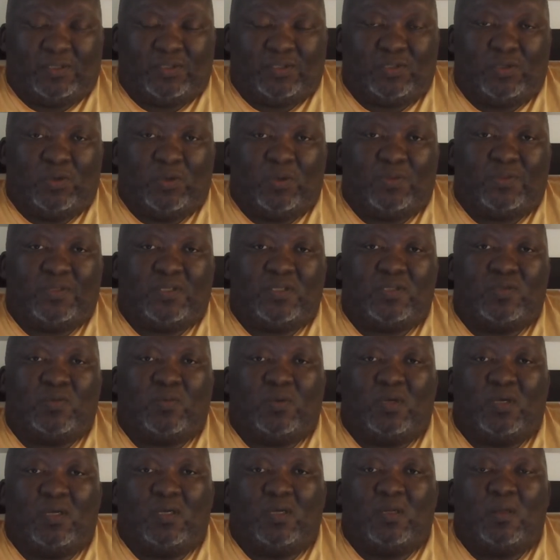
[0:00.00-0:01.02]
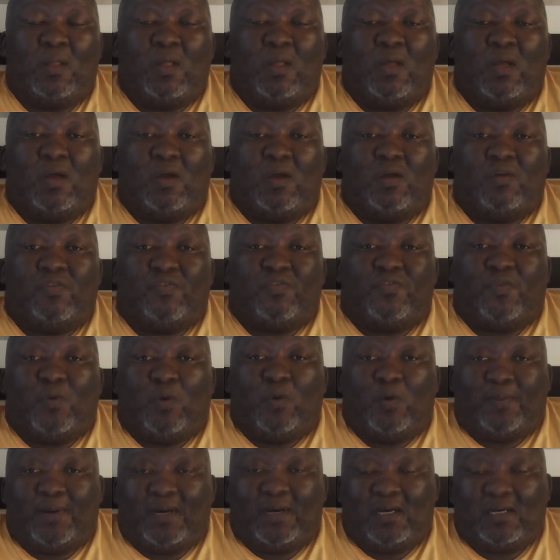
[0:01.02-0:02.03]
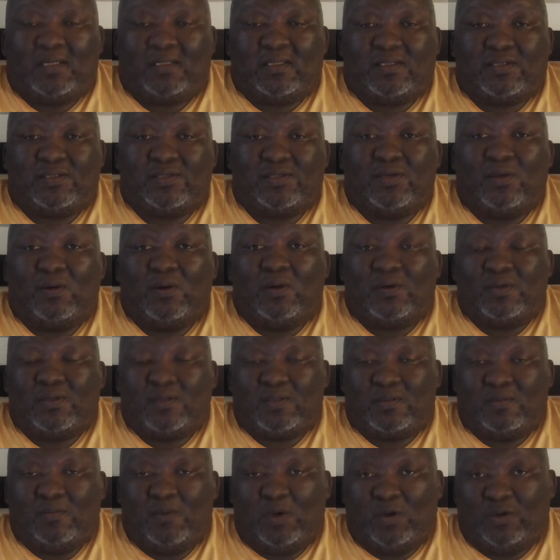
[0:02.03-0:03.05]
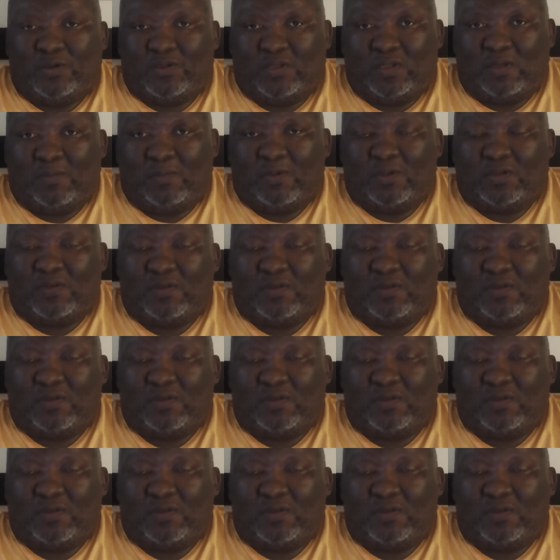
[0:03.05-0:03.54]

So these were four-part songs most